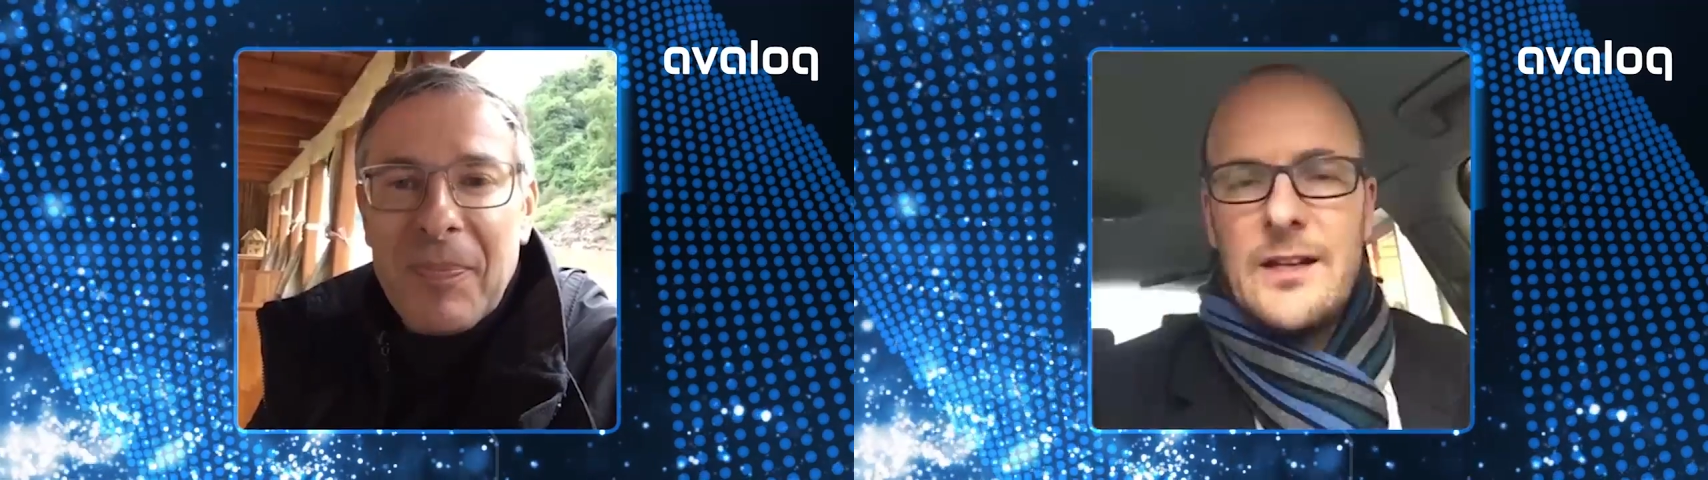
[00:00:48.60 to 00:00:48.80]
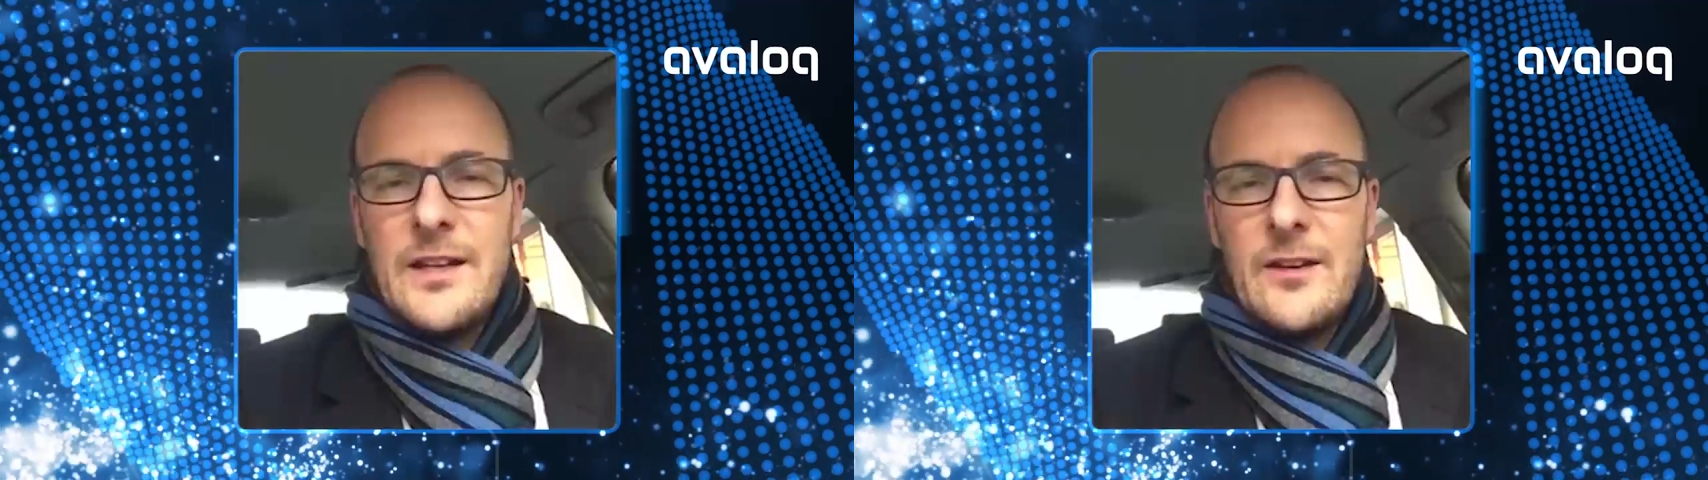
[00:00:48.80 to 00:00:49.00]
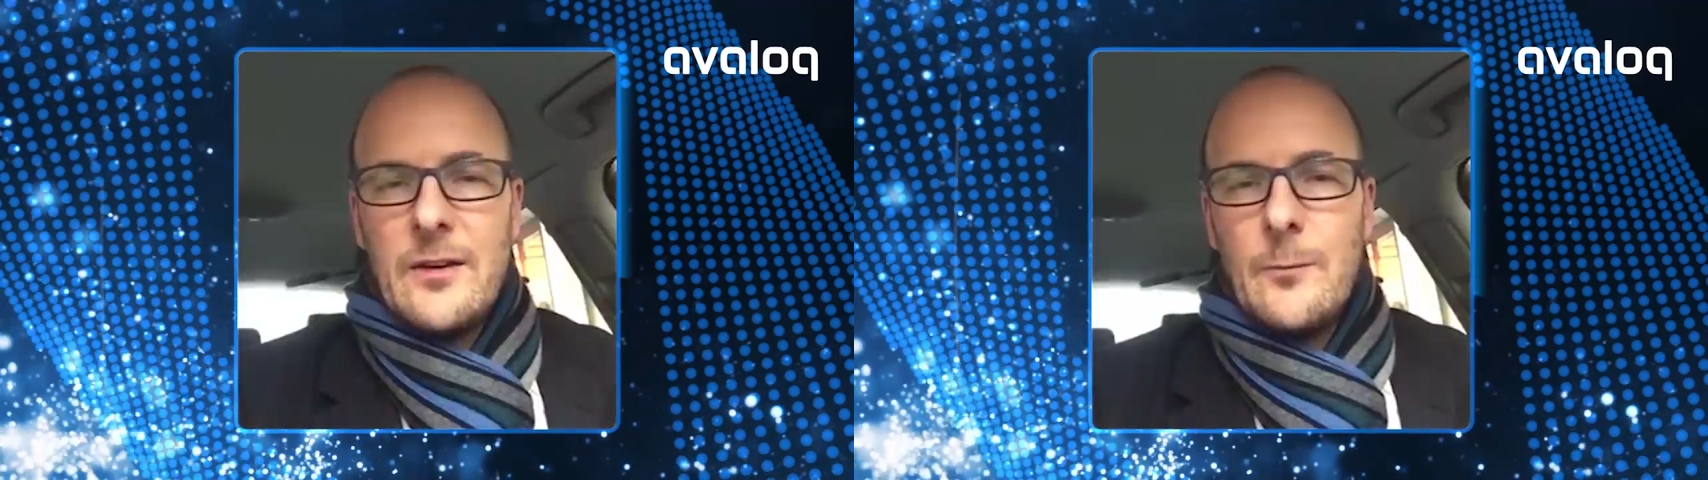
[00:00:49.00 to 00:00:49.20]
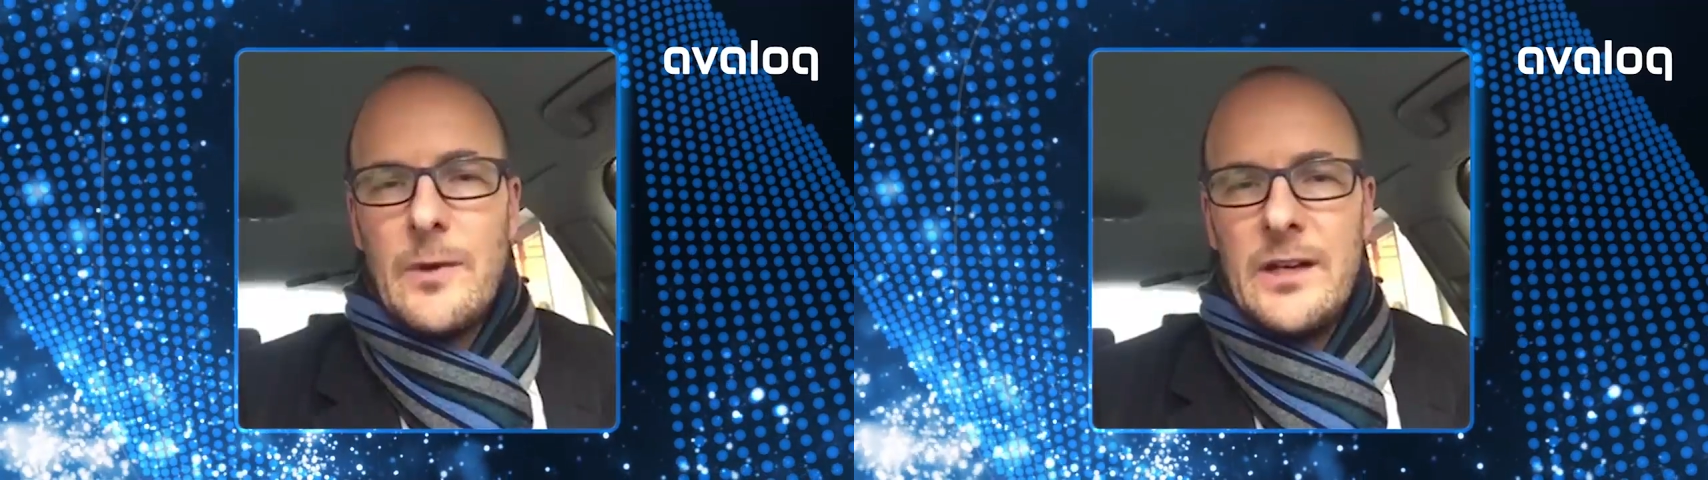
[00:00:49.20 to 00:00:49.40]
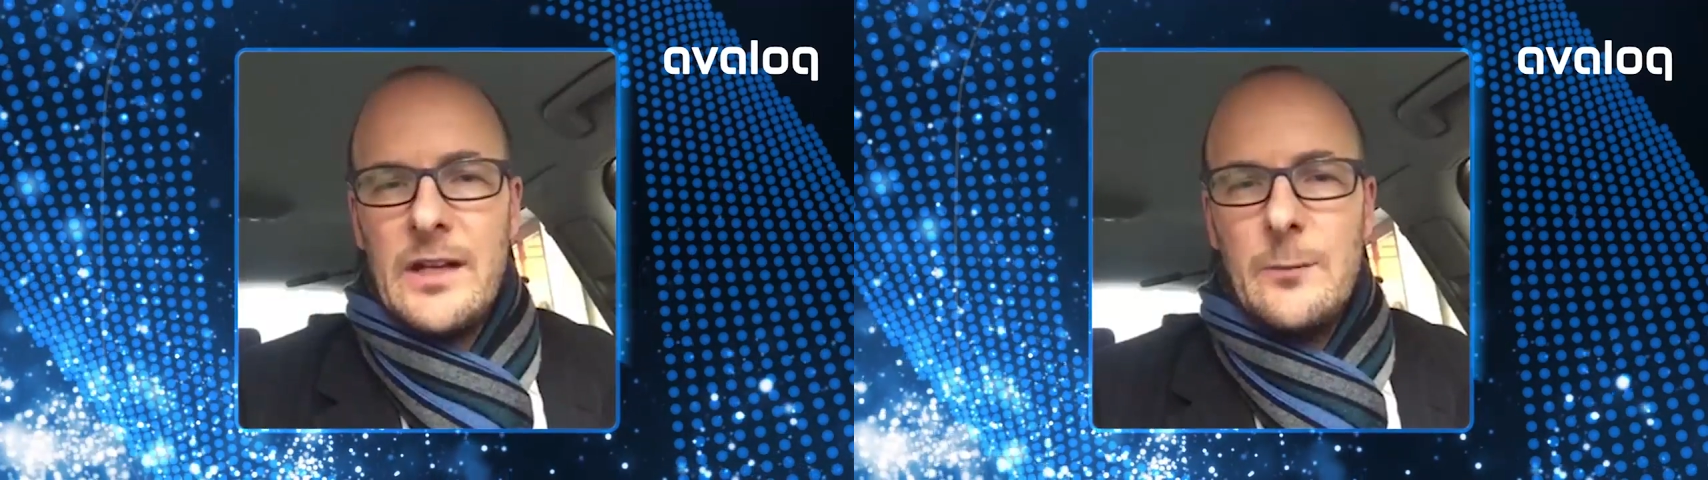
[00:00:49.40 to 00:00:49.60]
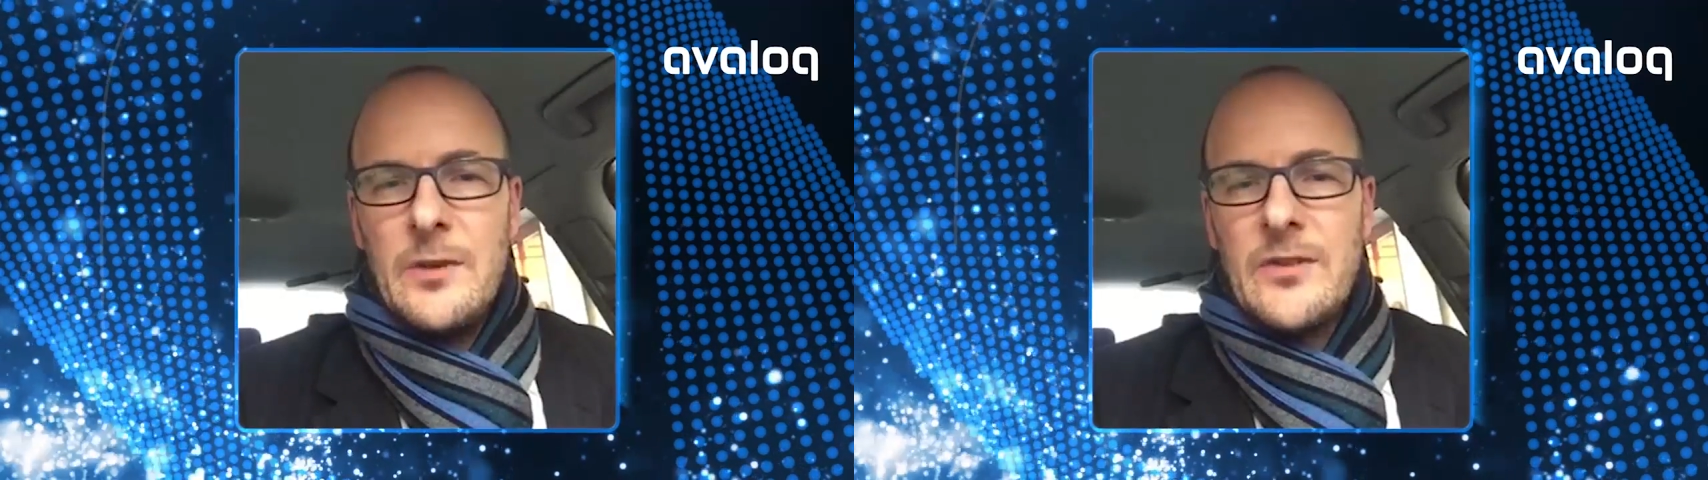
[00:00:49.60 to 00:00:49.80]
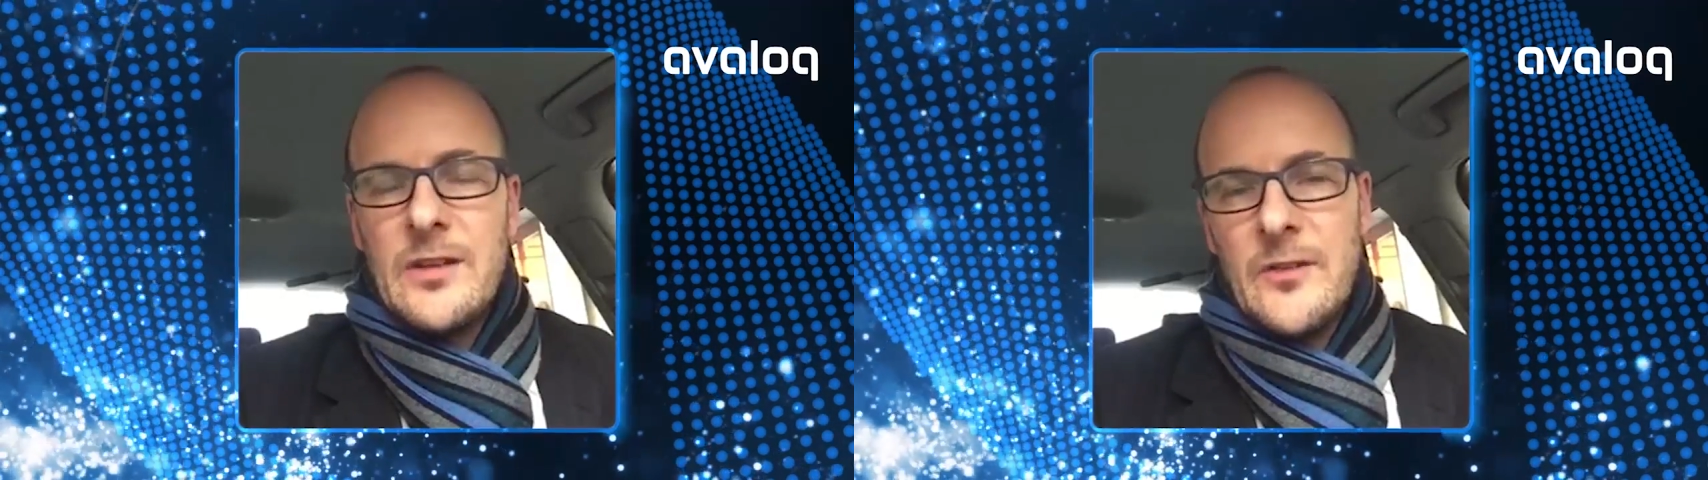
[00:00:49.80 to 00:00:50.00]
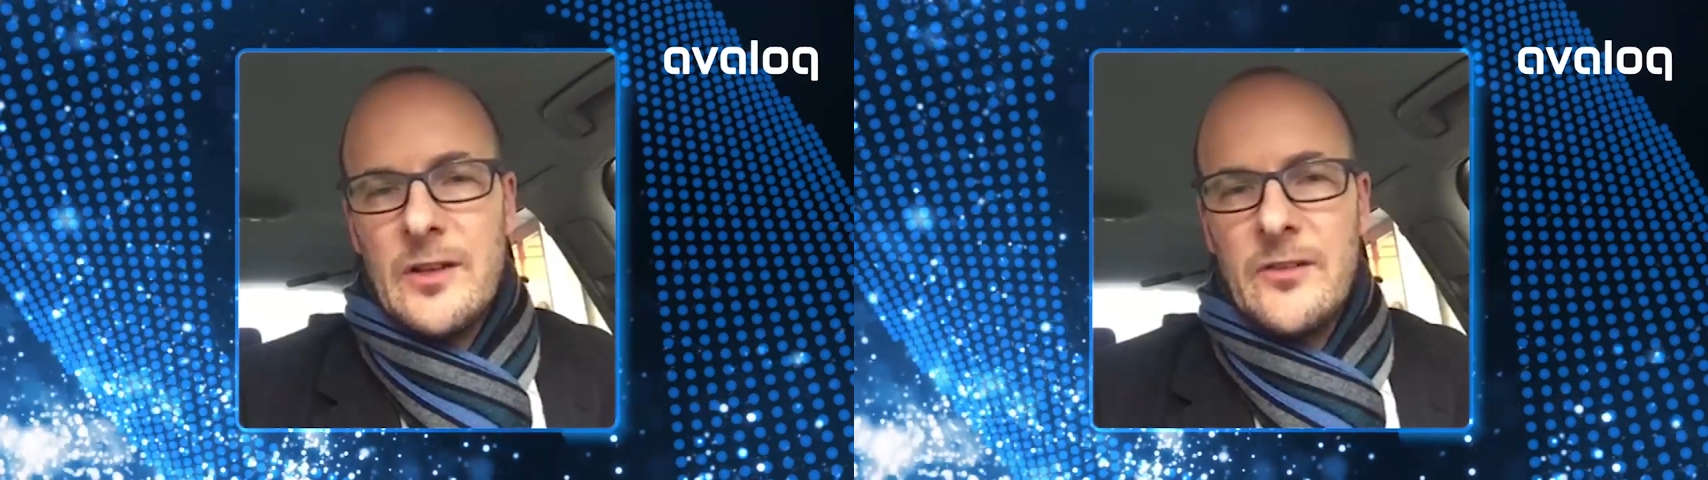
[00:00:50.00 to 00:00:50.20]
Hi there, my name is
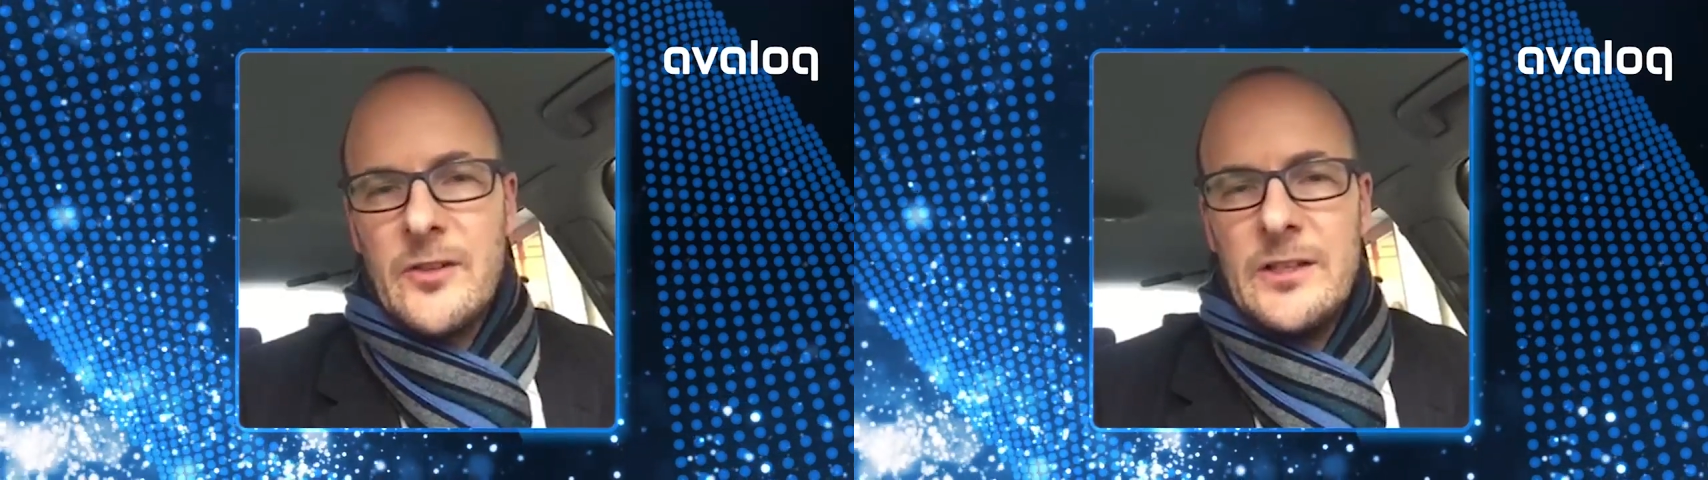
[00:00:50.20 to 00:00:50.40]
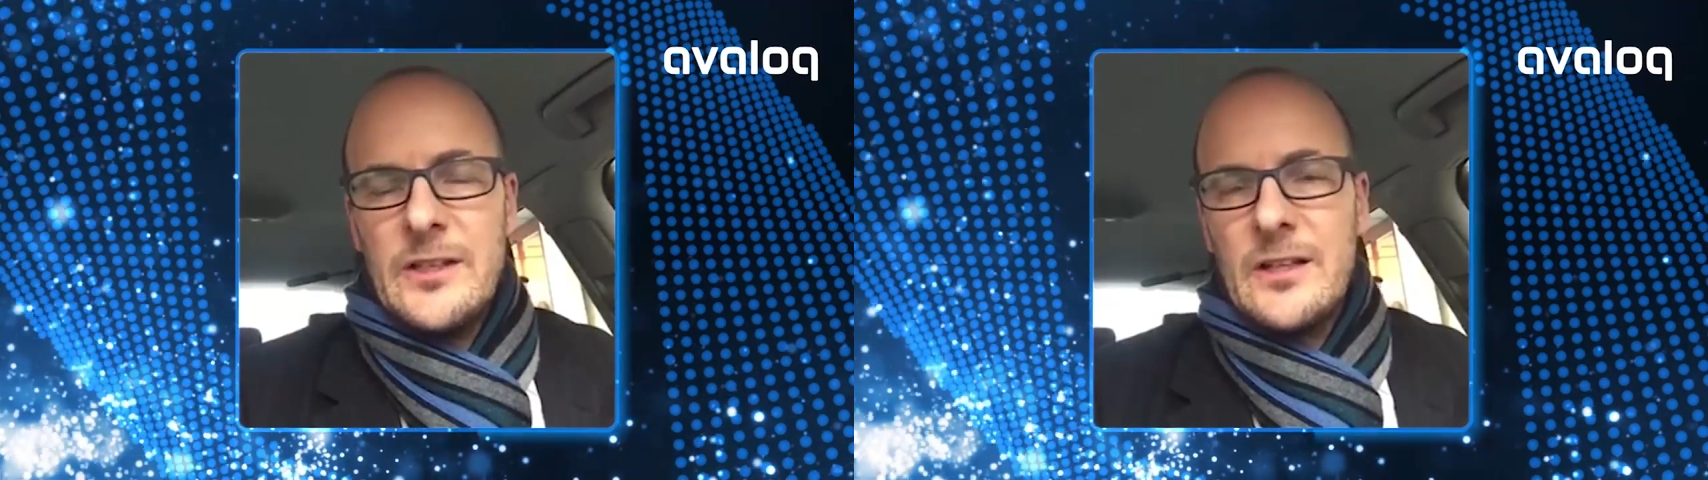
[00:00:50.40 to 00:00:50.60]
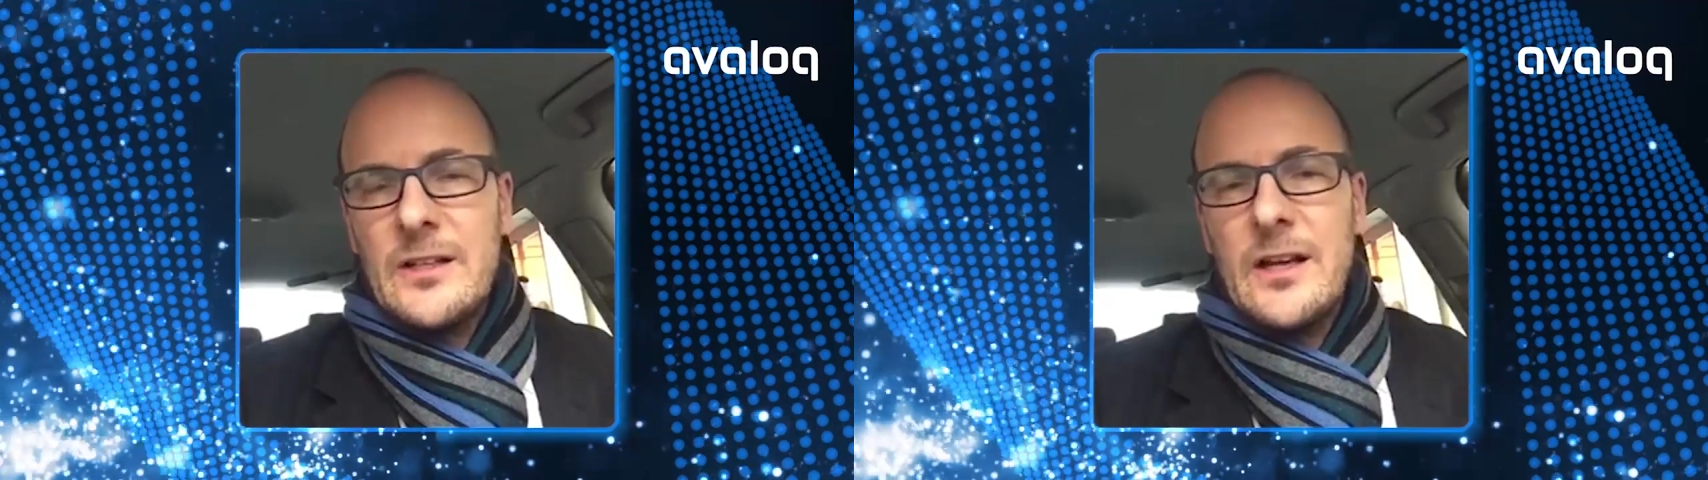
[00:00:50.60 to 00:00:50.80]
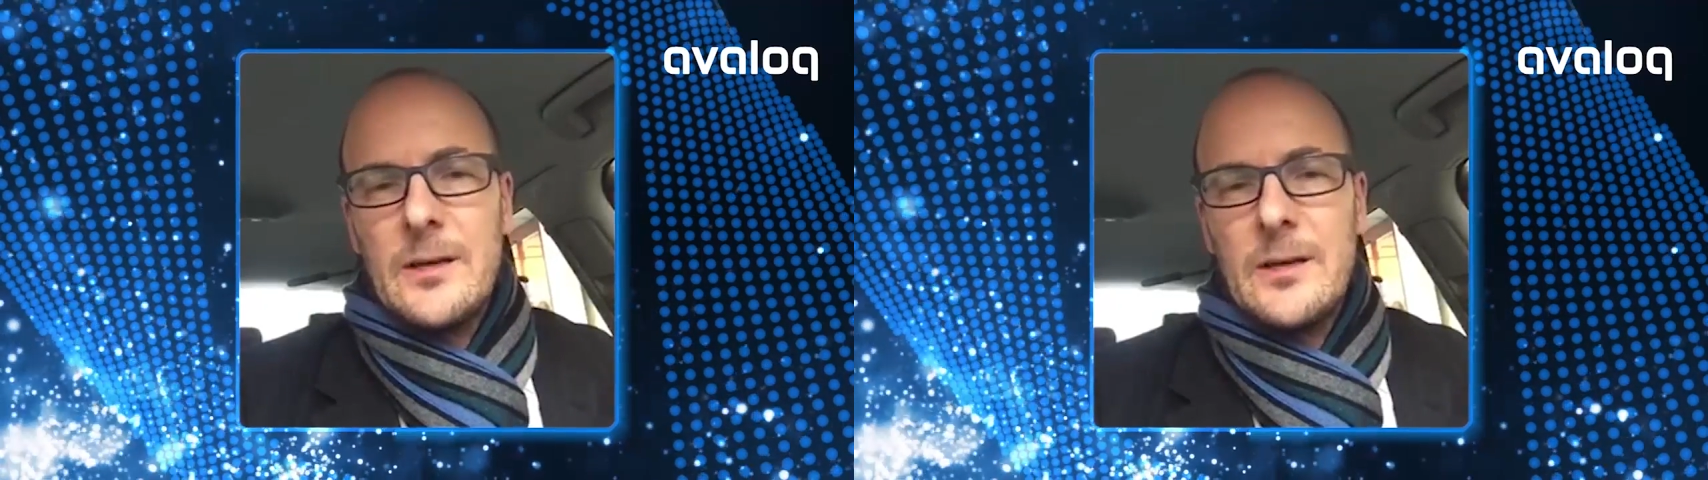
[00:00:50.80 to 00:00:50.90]
Andreas Krieger.